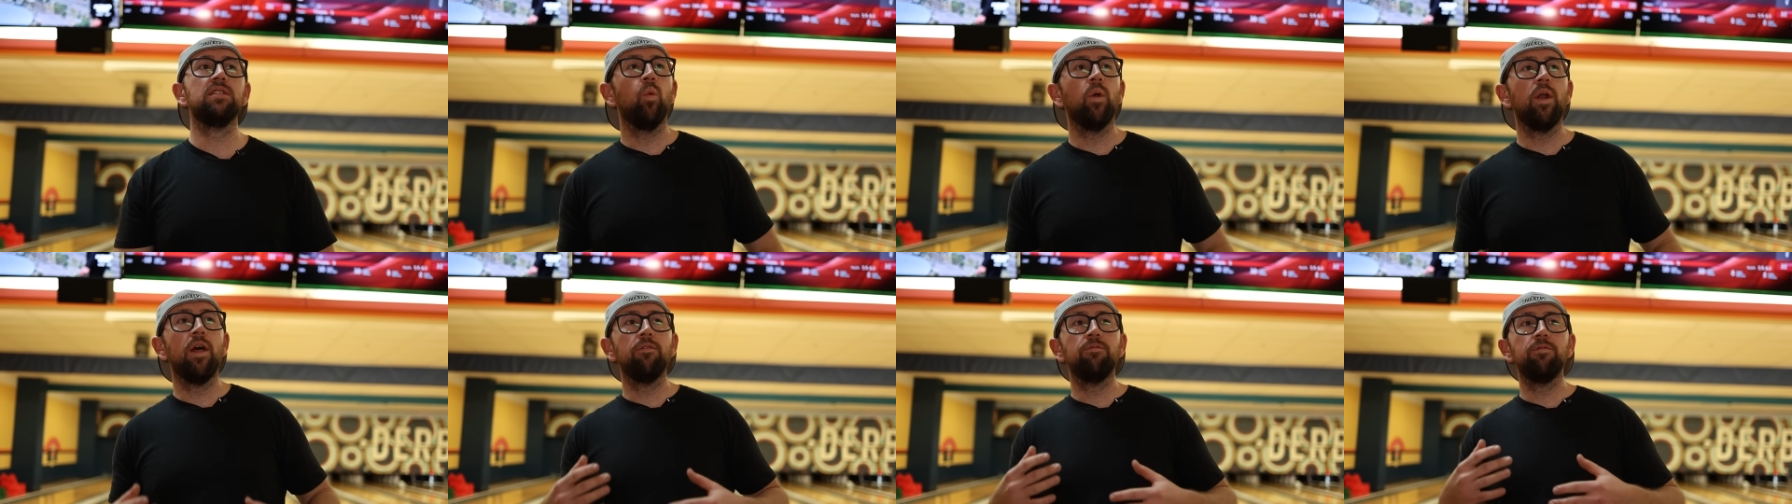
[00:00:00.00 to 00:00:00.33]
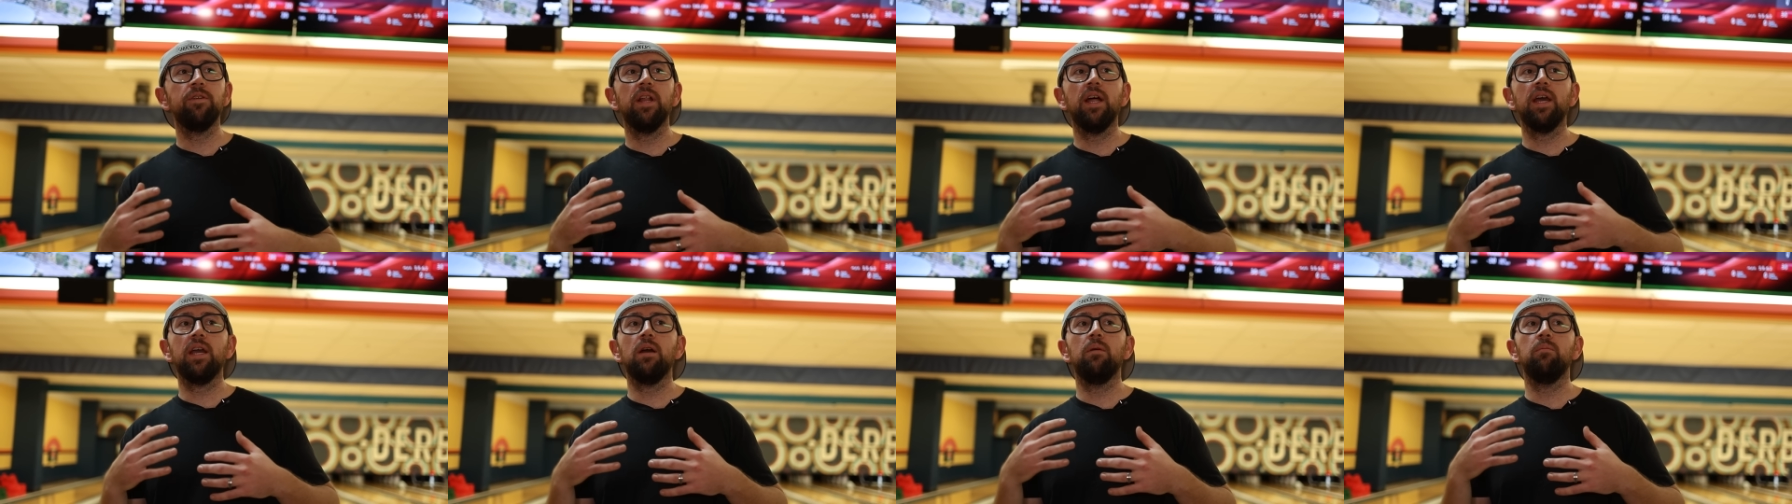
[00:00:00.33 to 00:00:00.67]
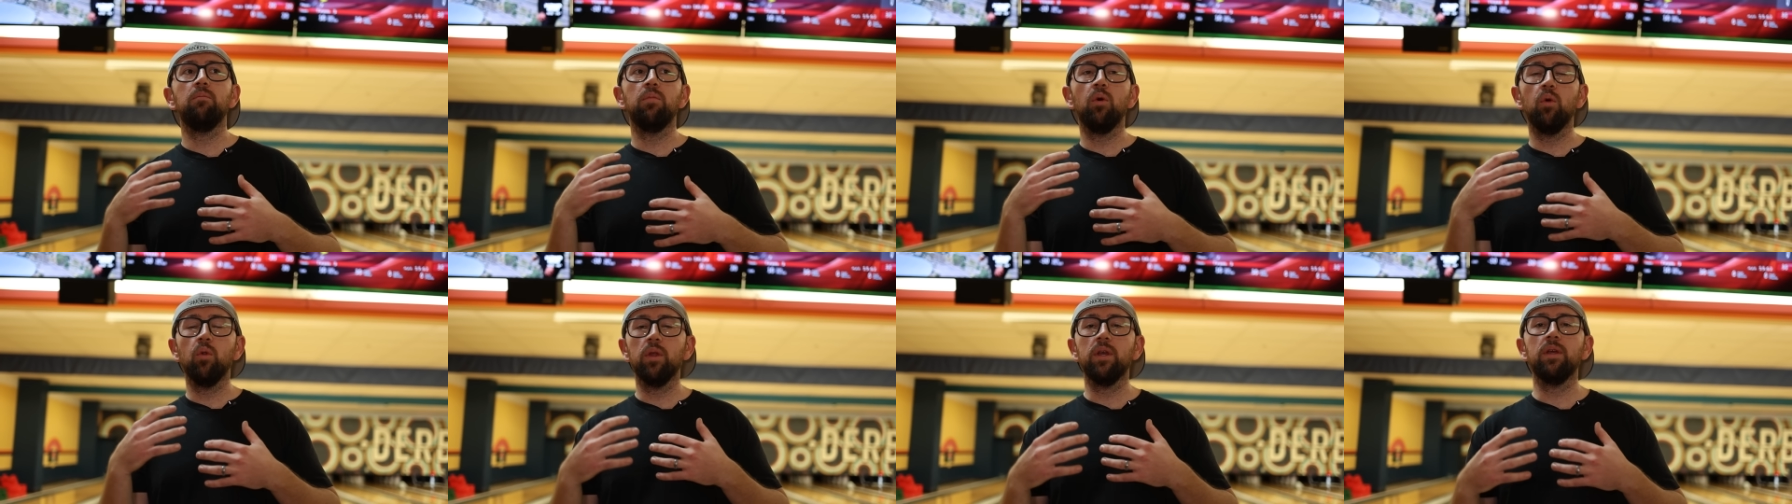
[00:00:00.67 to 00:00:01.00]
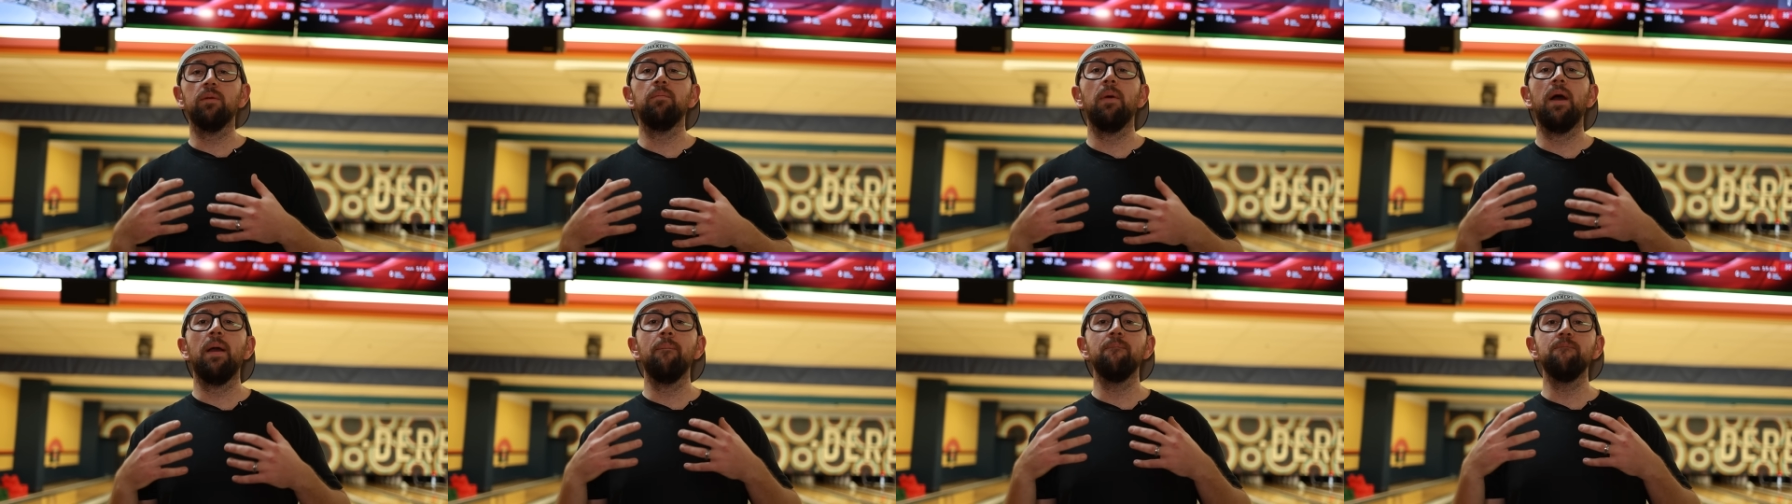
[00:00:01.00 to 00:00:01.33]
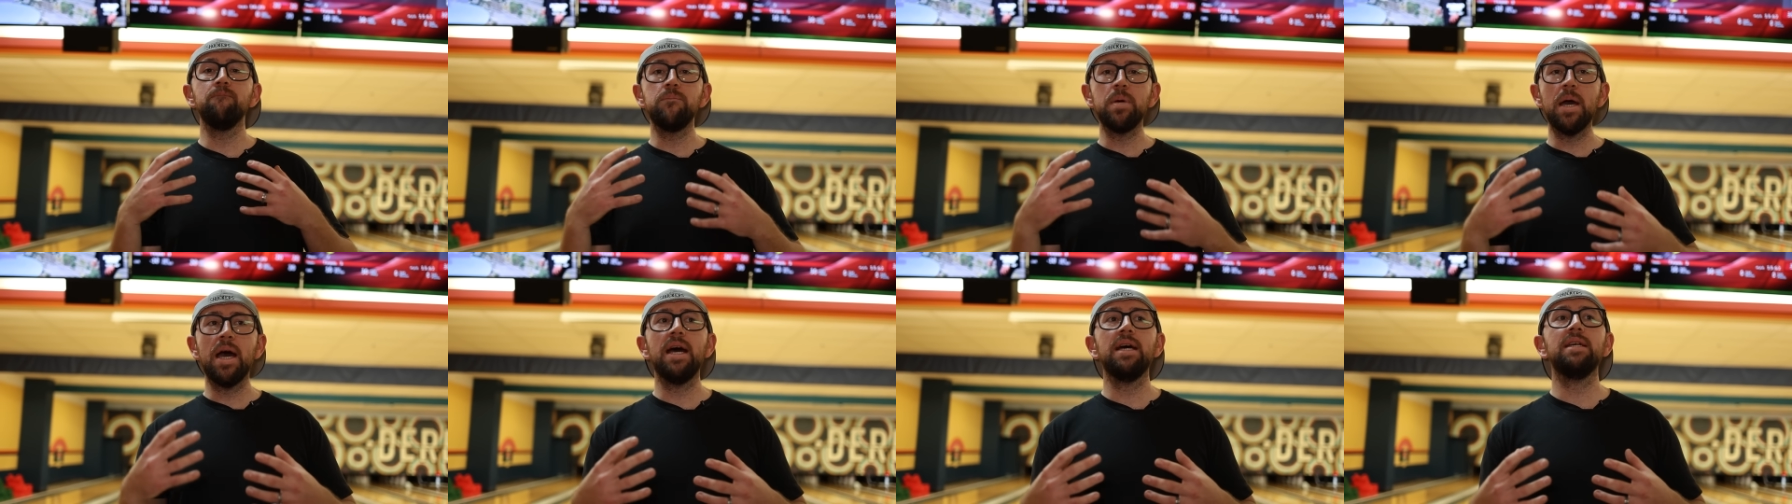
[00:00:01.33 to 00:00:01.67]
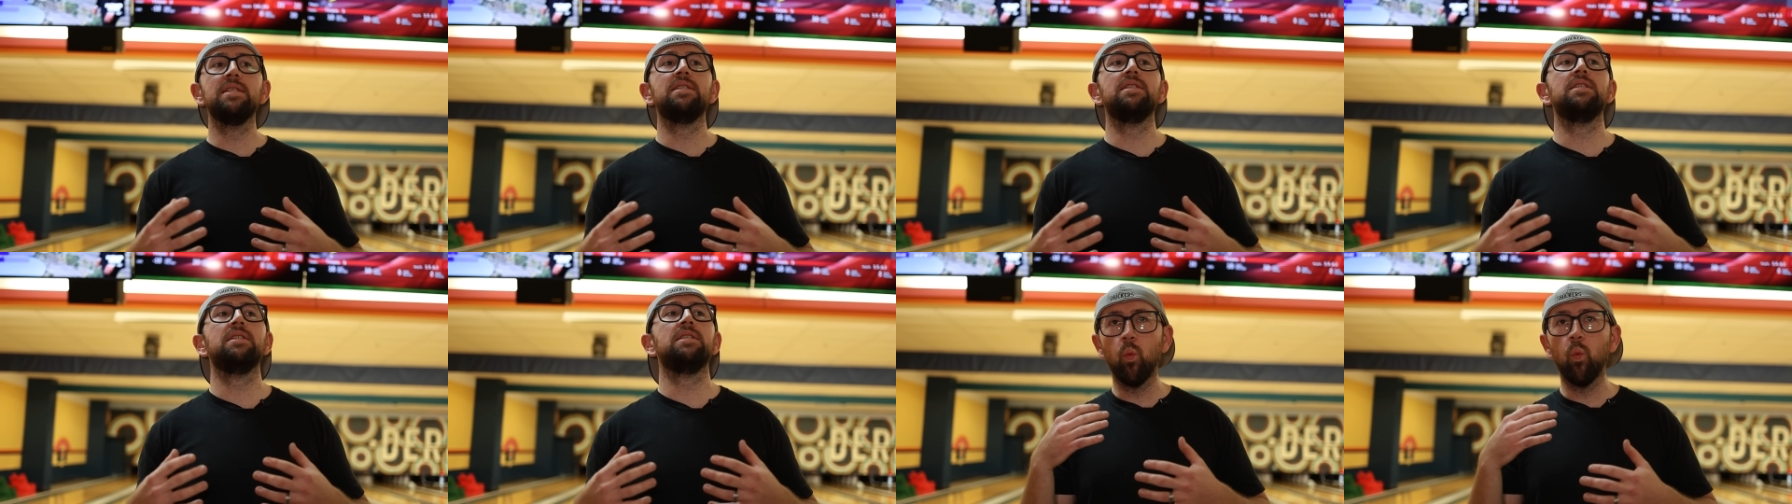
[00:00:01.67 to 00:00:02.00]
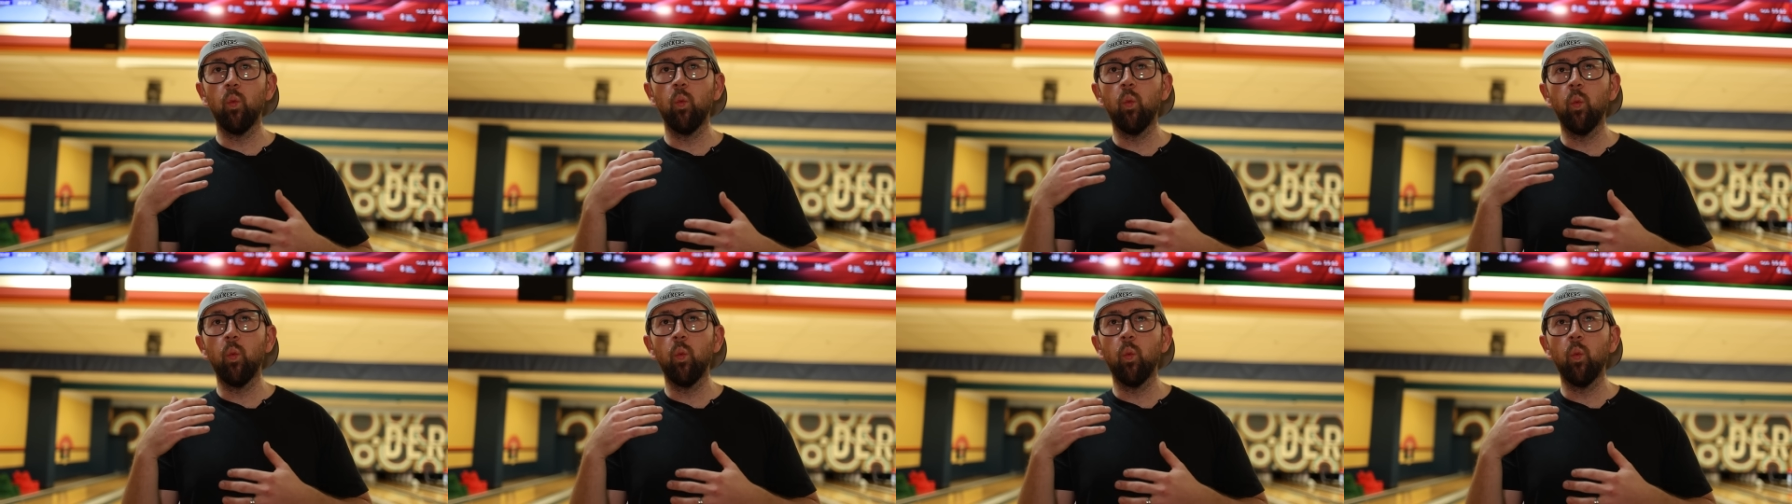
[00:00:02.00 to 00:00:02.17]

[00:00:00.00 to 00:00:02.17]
When I feel like I'm bowling my best,